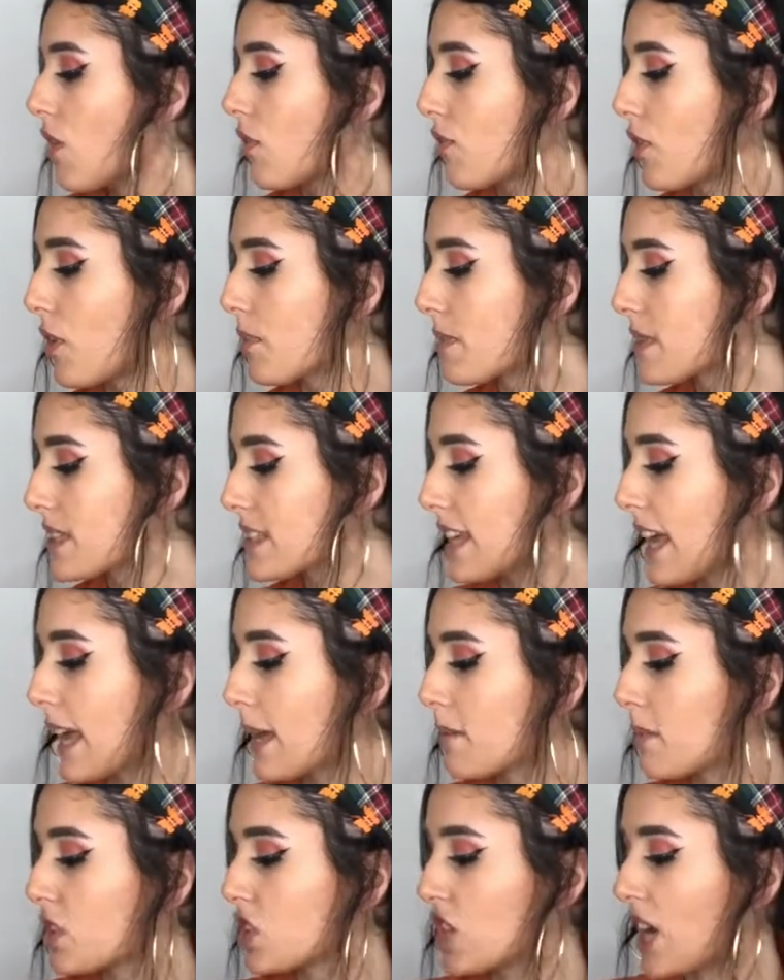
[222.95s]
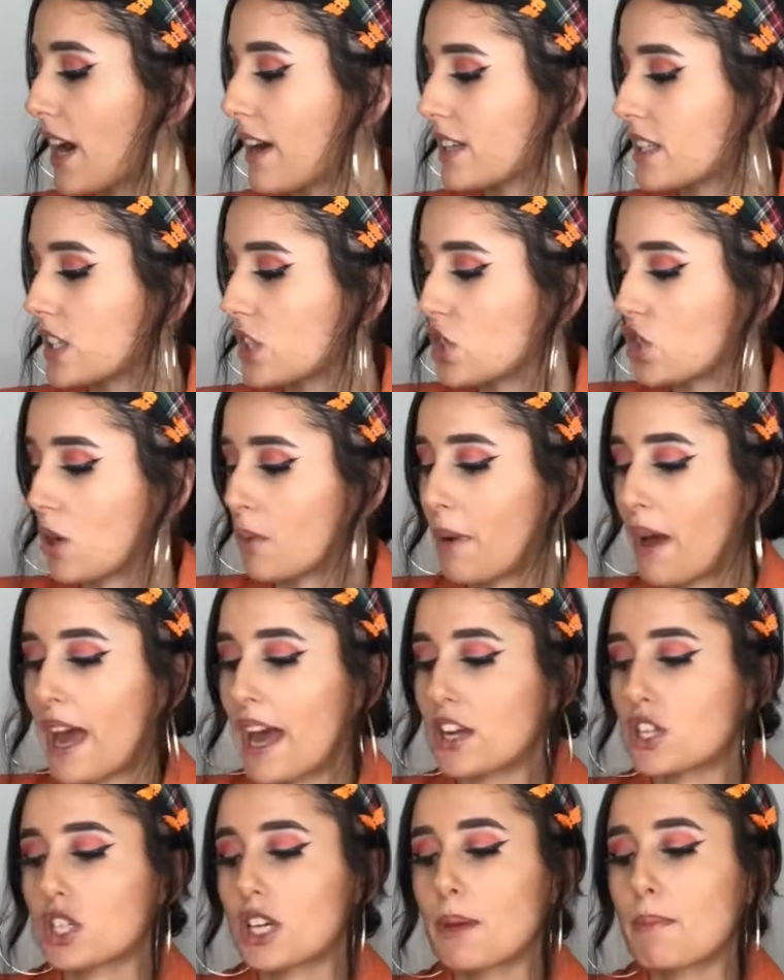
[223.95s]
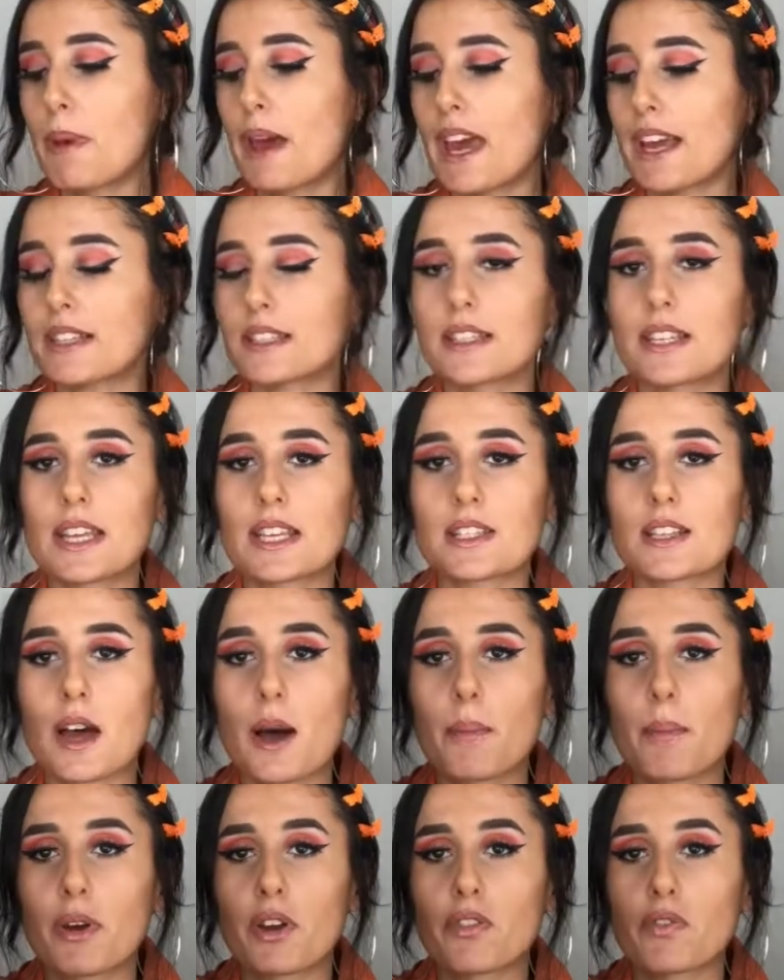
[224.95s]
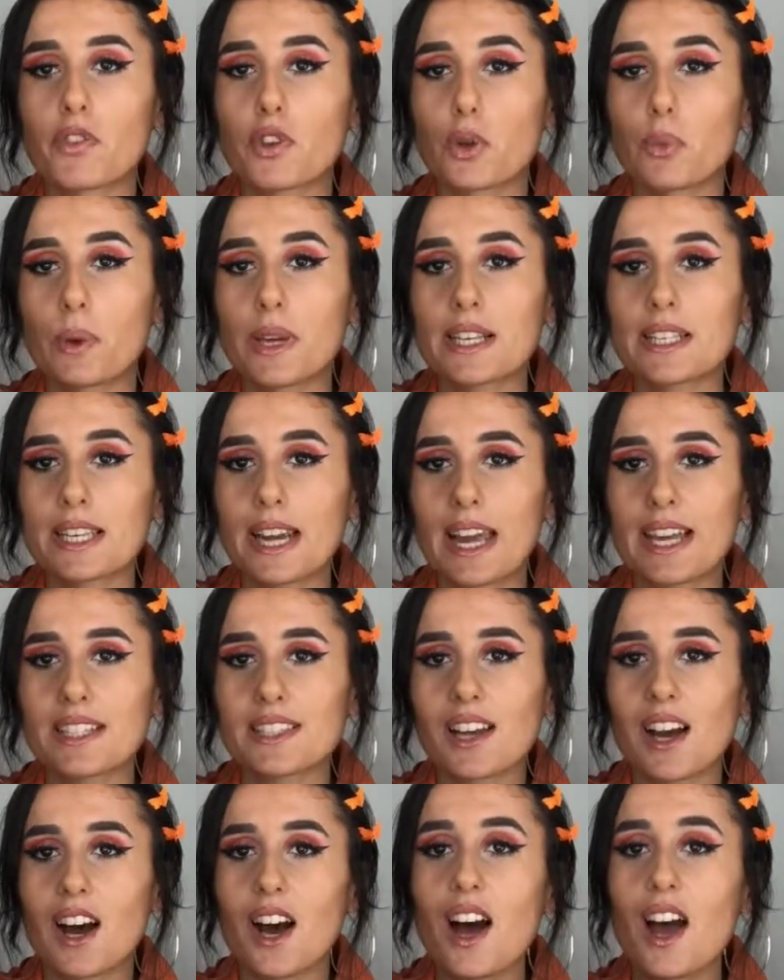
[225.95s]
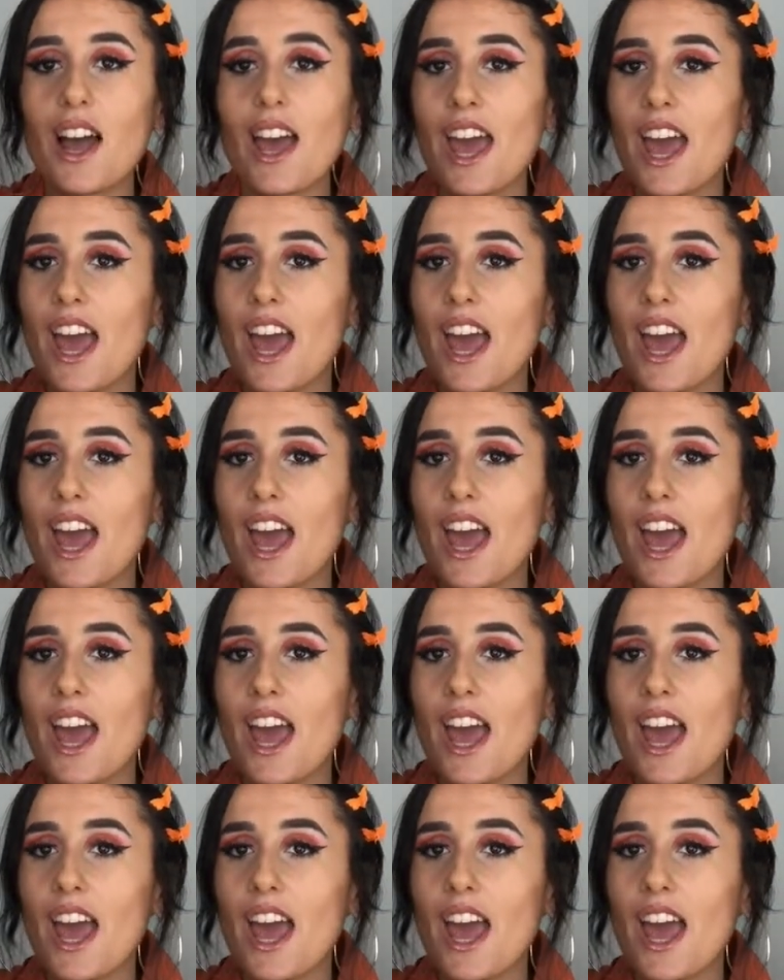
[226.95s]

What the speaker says: From the same charity shop, I actually picked this up a few weeks later.